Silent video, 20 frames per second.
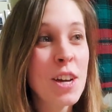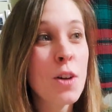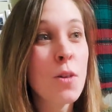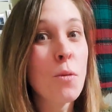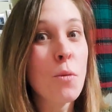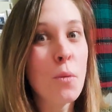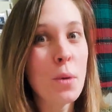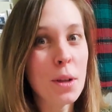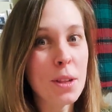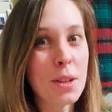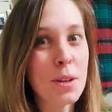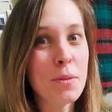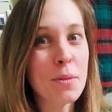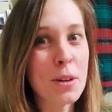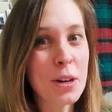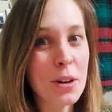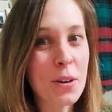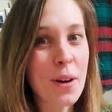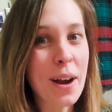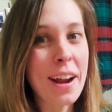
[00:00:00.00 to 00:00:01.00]
really
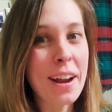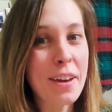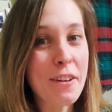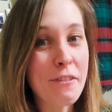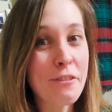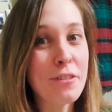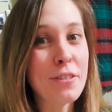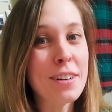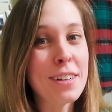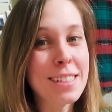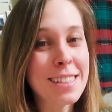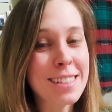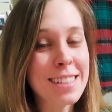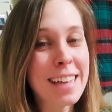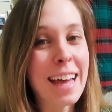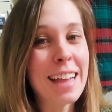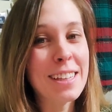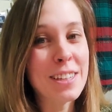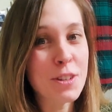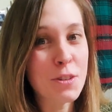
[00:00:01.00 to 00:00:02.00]
regret it for a
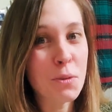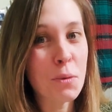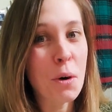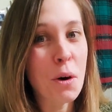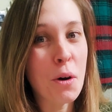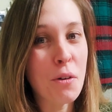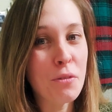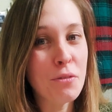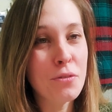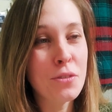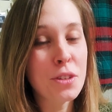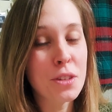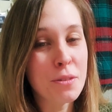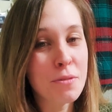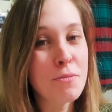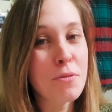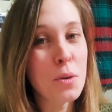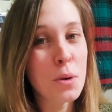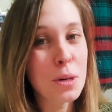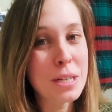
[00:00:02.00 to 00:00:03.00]
solid 12 to
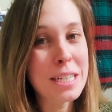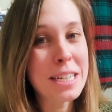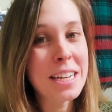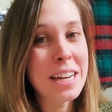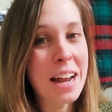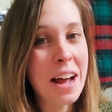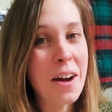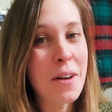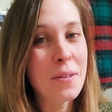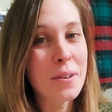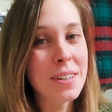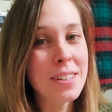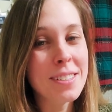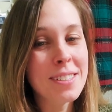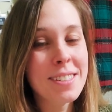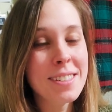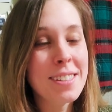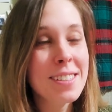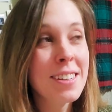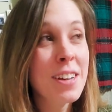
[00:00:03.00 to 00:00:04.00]
14
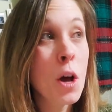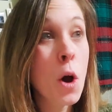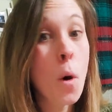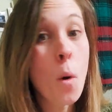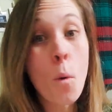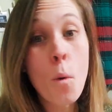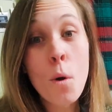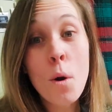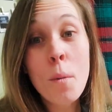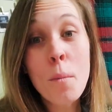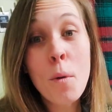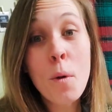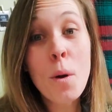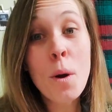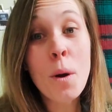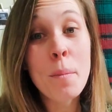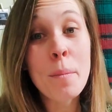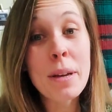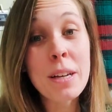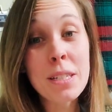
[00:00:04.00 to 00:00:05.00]
hours or
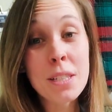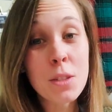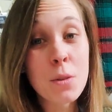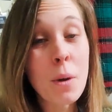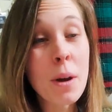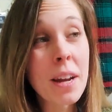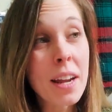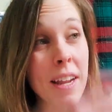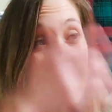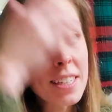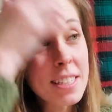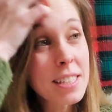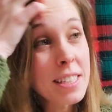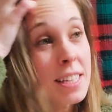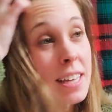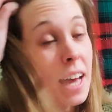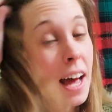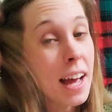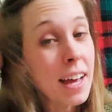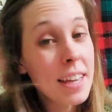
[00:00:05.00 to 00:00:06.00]
more, because quite honestly,
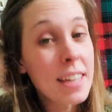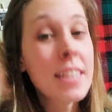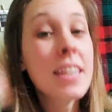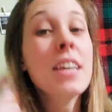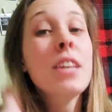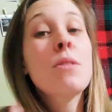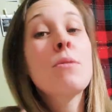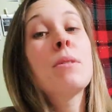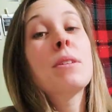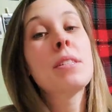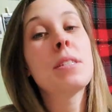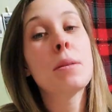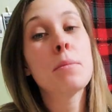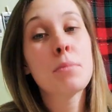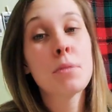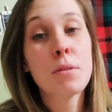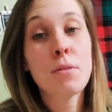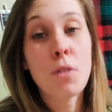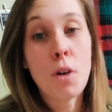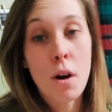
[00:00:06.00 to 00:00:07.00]
I could take 3 sips
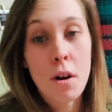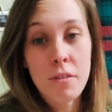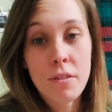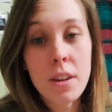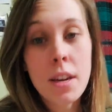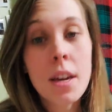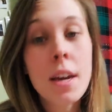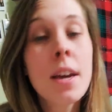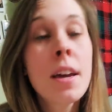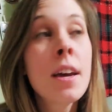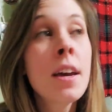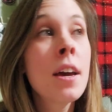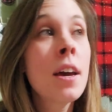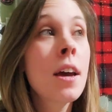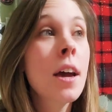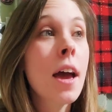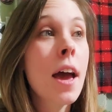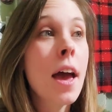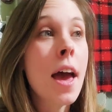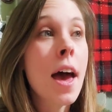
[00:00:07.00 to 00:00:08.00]
of coffee
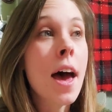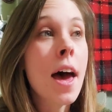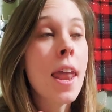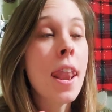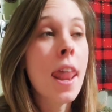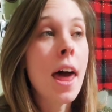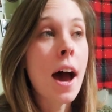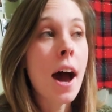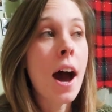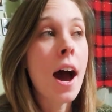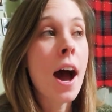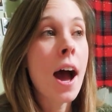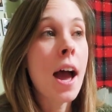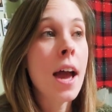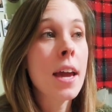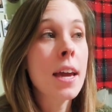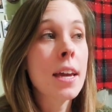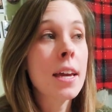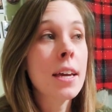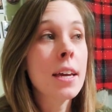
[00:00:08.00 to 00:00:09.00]
and
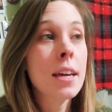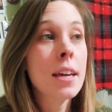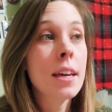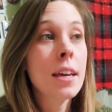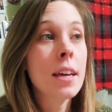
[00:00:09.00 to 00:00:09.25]
I